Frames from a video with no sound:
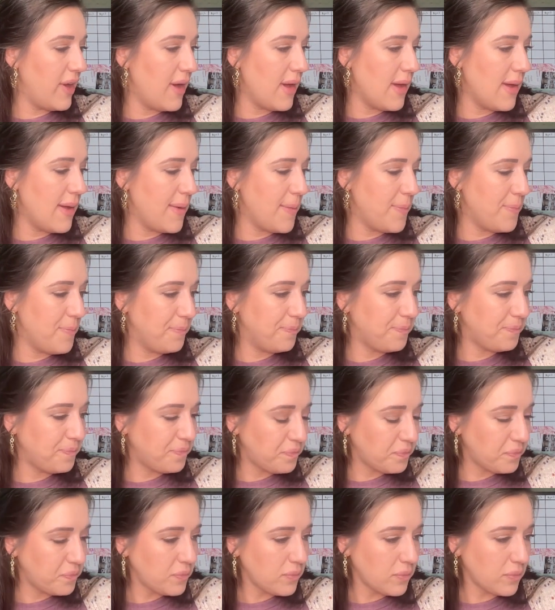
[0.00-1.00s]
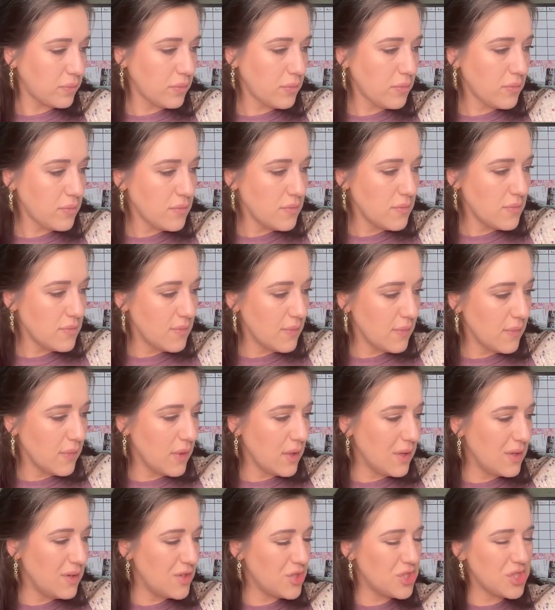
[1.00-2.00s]
there's
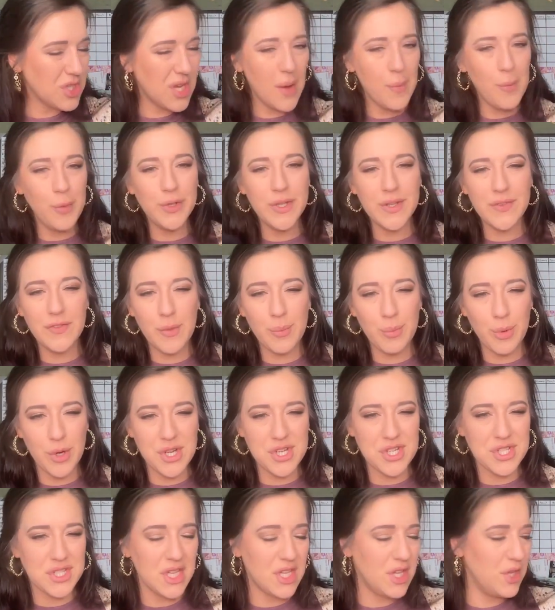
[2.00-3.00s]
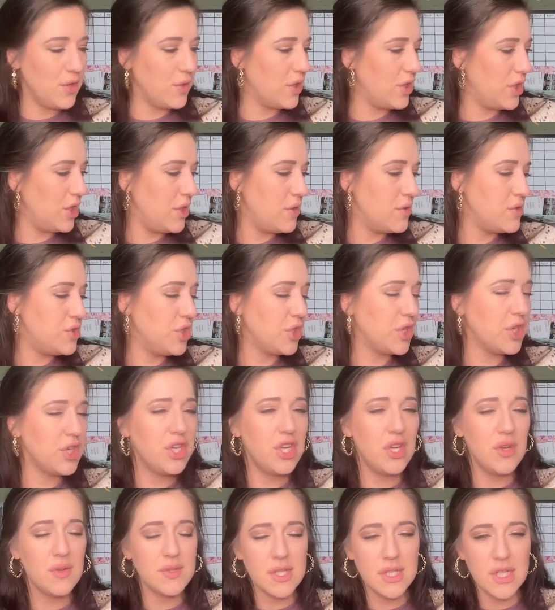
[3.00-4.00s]
a couple different brushes that you could use. You could
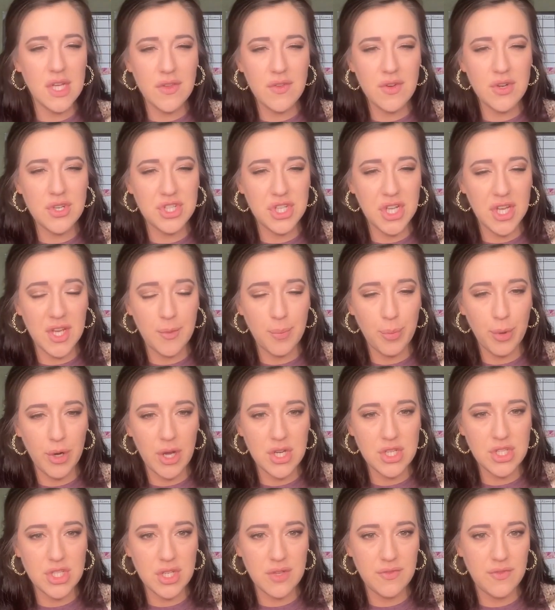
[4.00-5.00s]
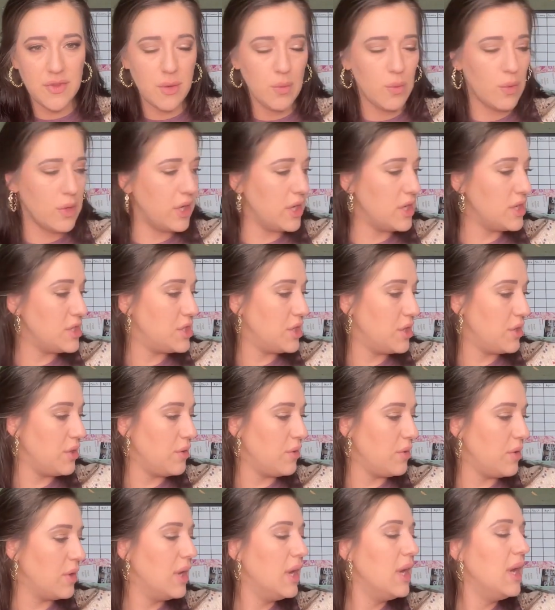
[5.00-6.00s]
use another cheek brush if you wanted
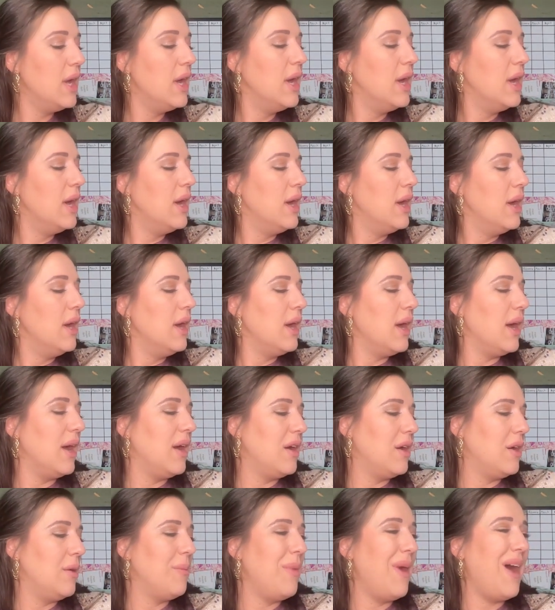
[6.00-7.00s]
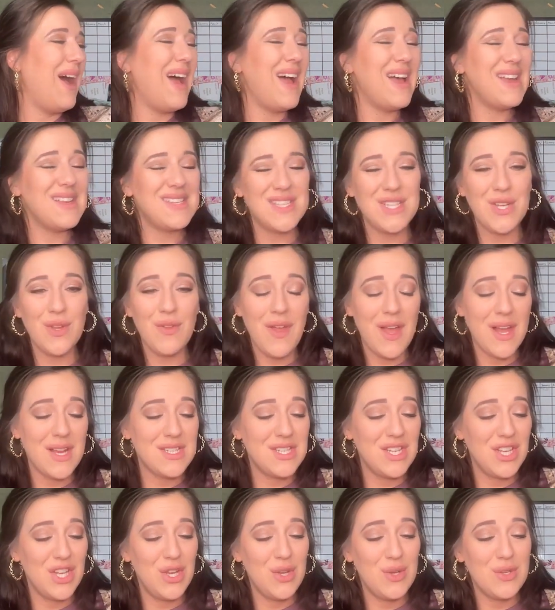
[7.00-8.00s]
to. I still like
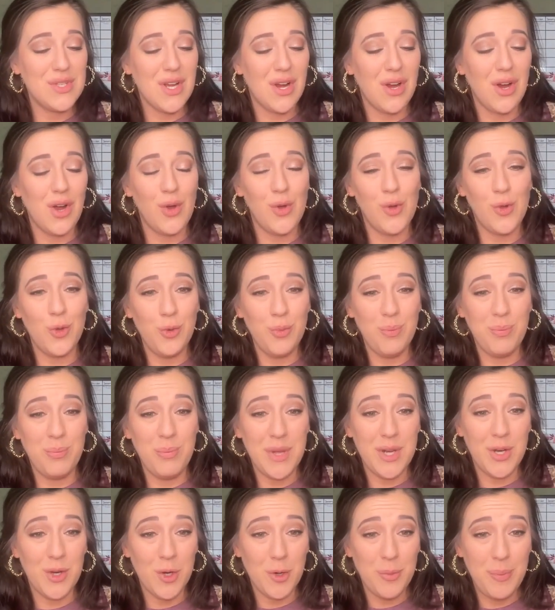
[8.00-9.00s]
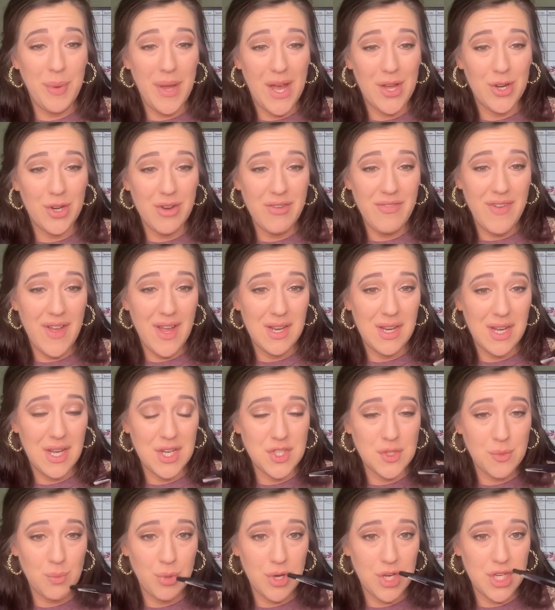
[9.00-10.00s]
to use our old mineral powder
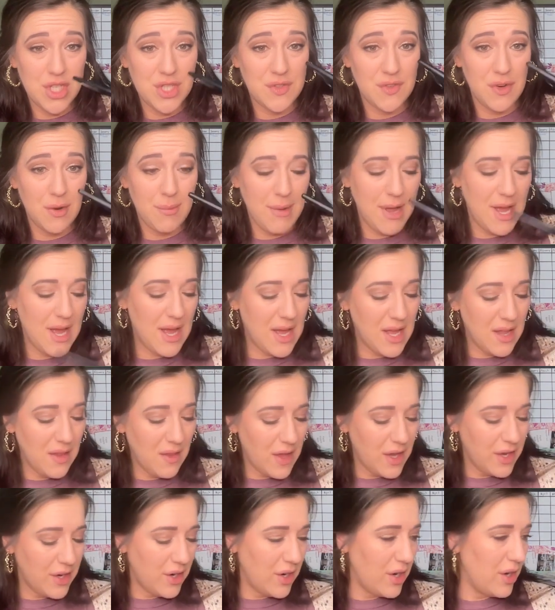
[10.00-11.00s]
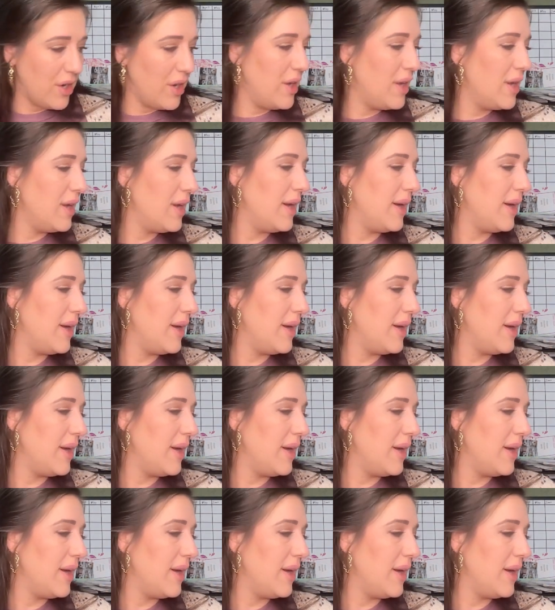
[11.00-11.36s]
foundation brush for my highlighter,